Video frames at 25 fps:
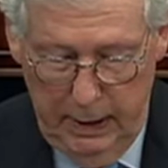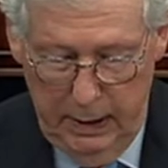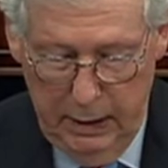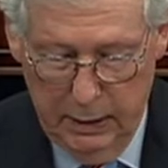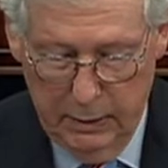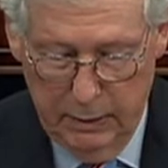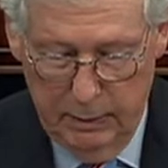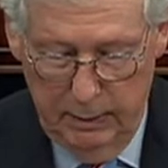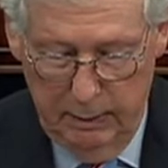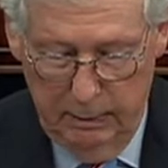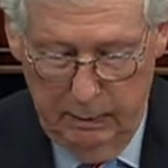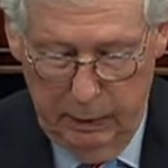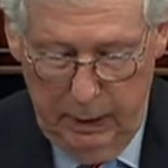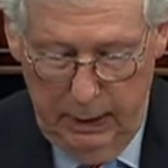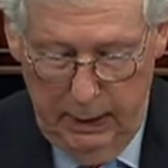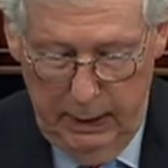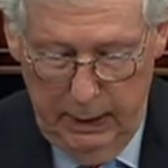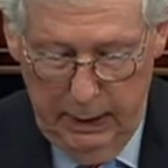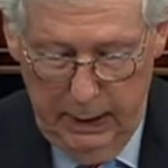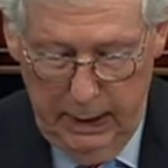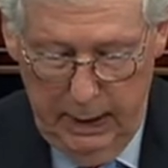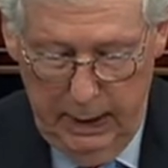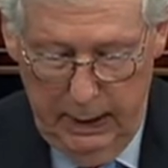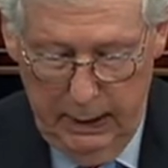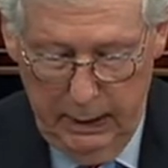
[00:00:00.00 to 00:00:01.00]
has been
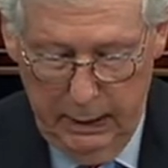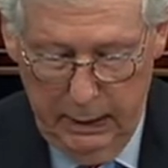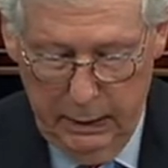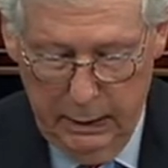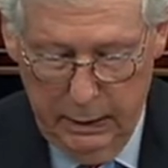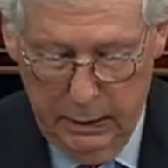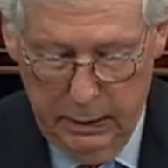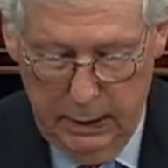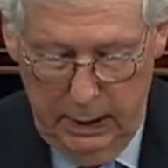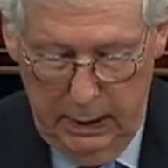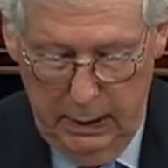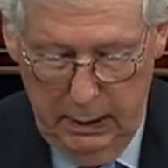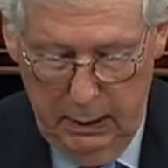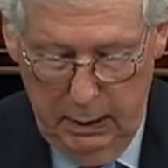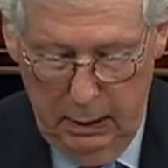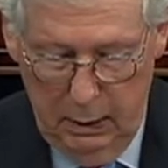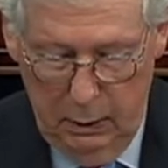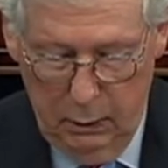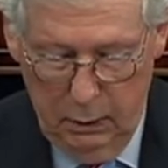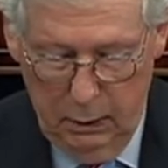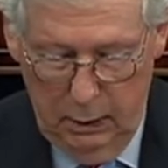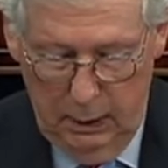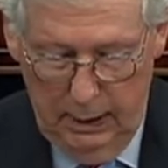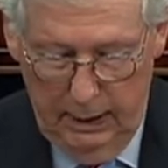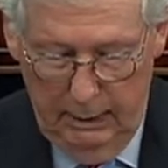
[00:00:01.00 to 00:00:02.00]
playing out at the state and
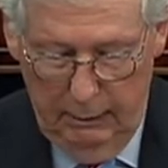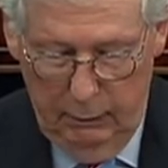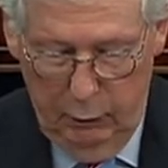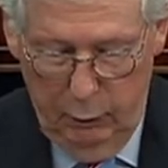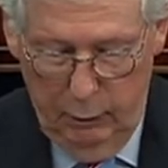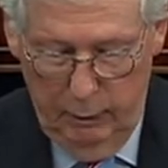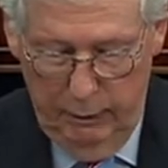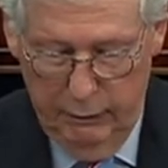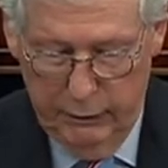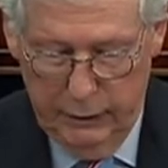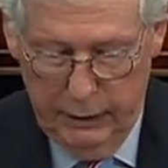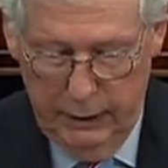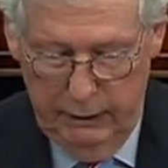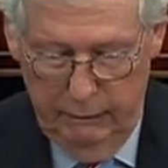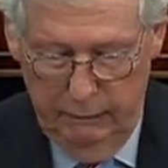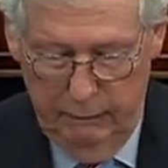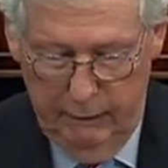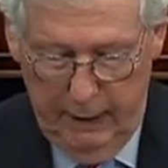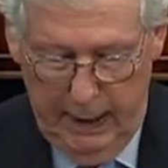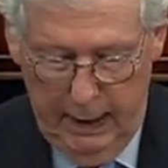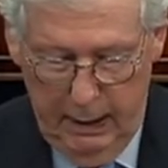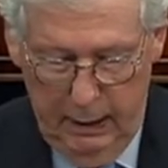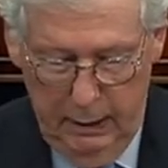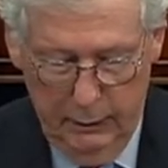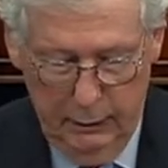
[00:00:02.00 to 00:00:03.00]
local level, we've seen
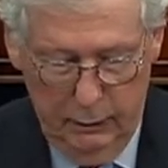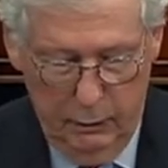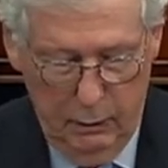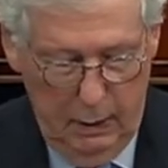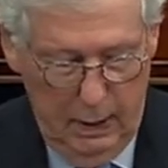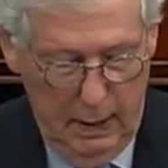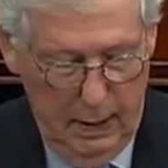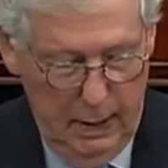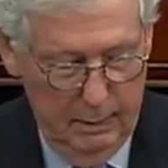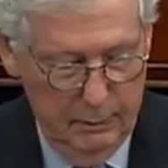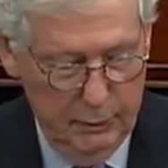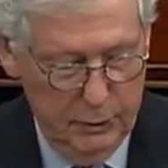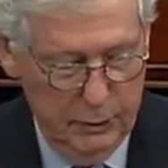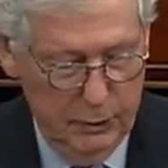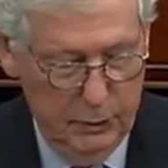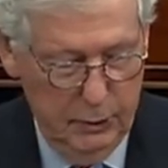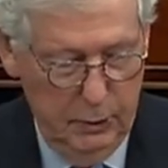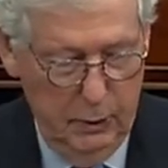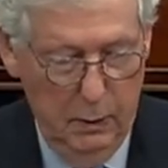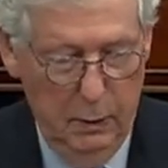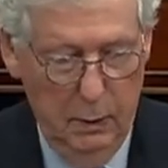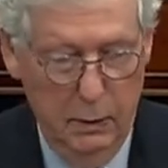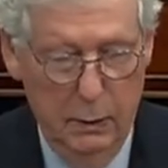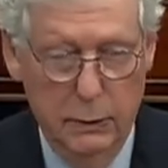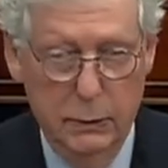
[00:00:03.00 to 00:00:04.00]
violent crime
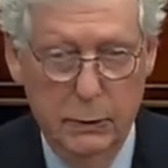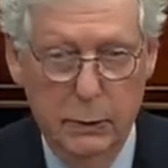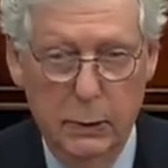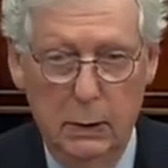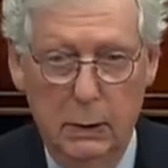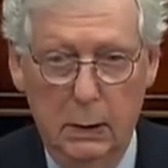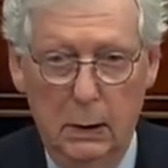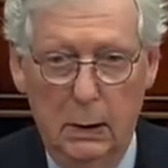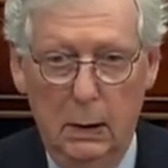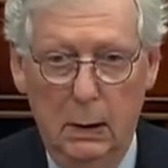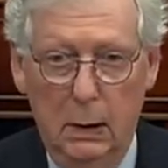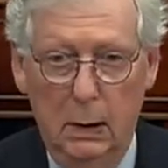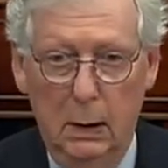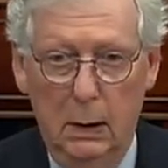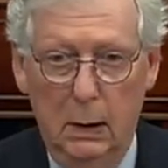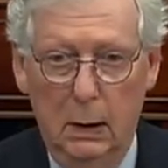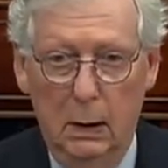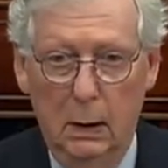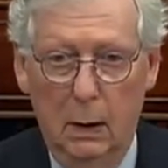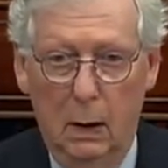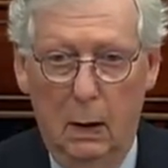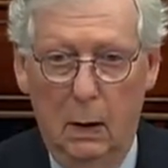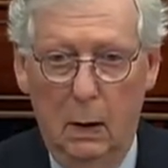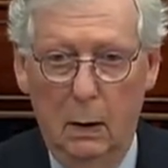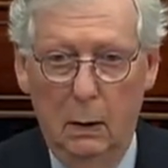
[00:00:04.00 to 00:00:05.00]
surge
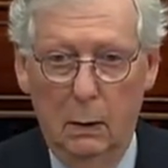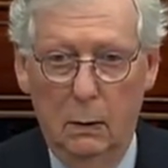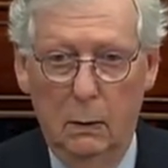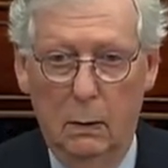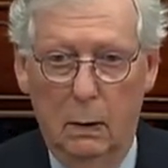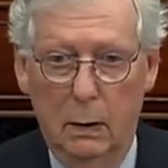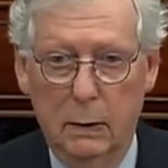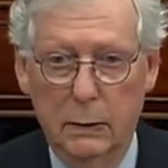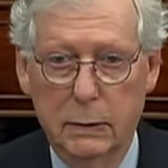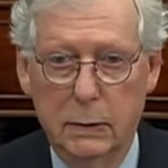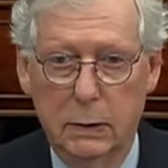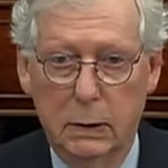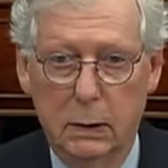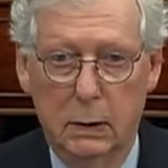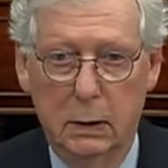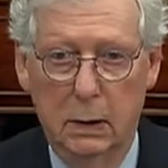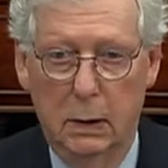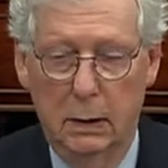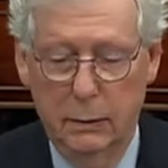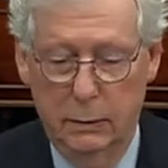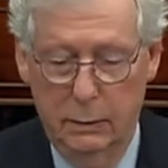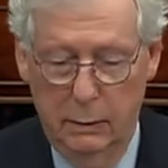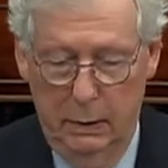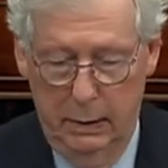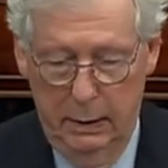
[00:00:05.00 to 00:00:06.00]
all across the
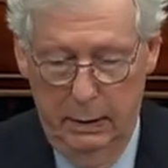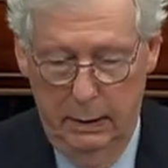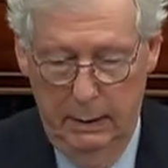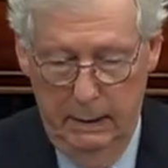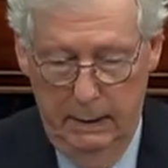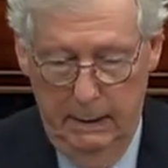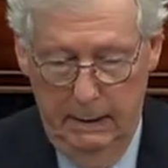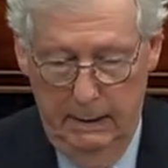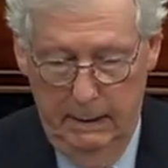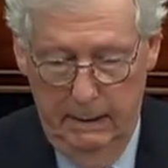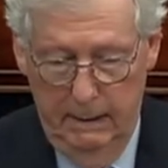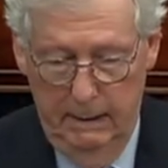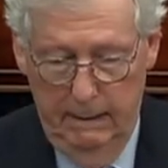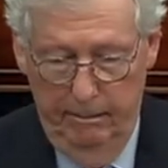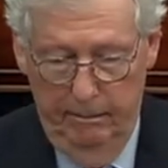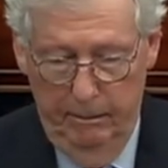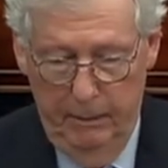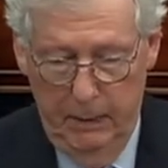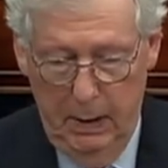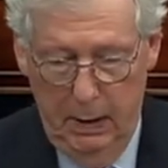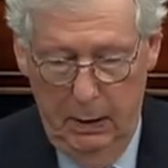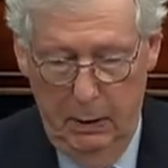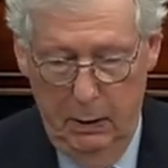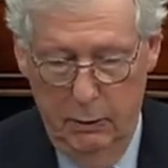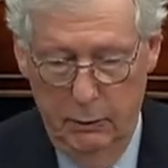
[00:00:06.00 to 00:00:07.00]
country.
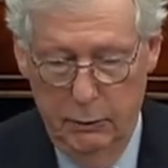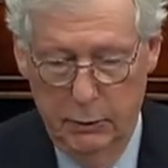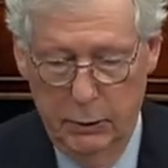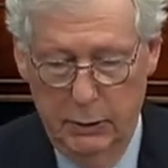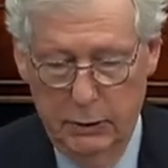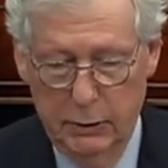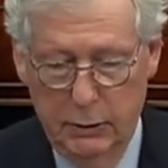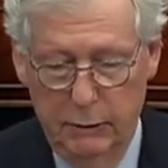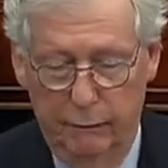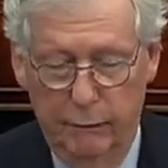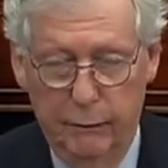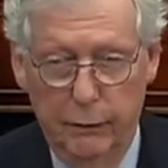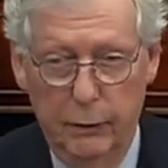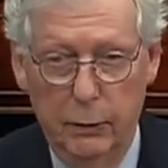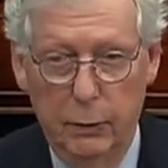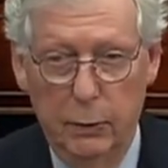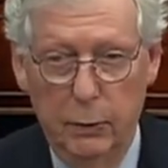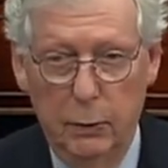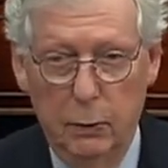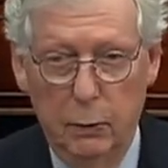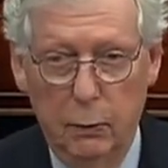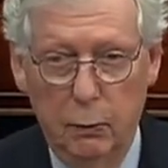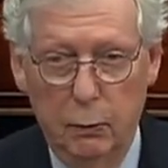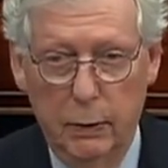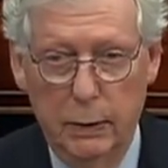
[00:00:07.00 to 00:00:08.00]
Here are just a
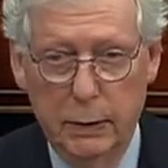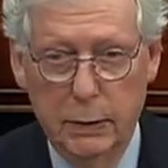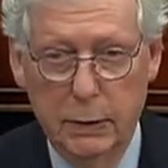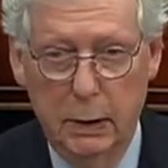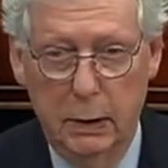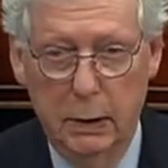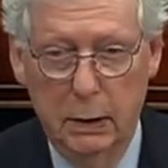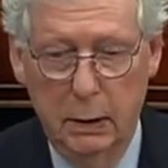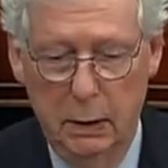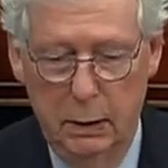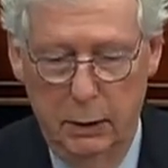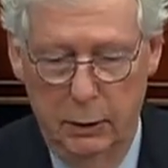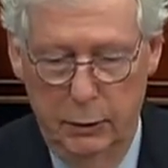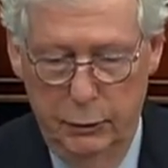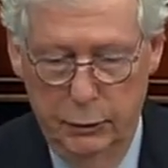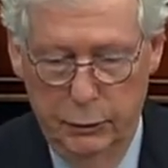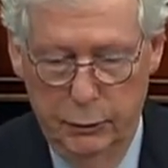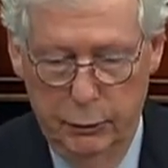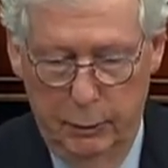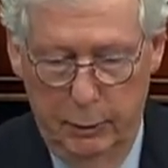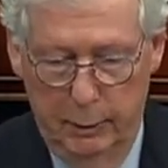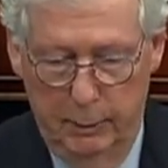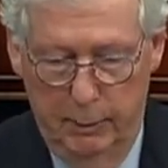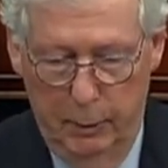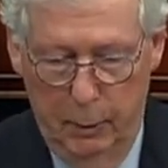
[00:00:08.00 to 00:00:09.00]
few recent news
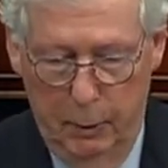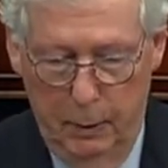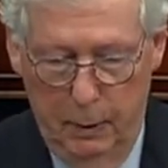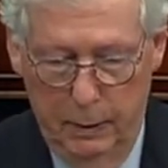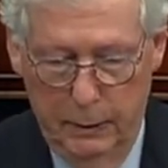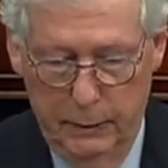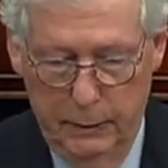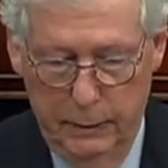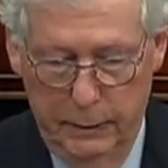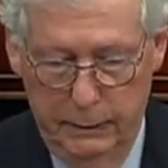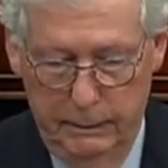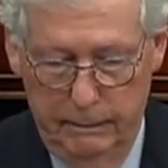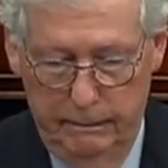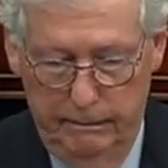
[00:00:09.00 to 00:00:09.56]
reports.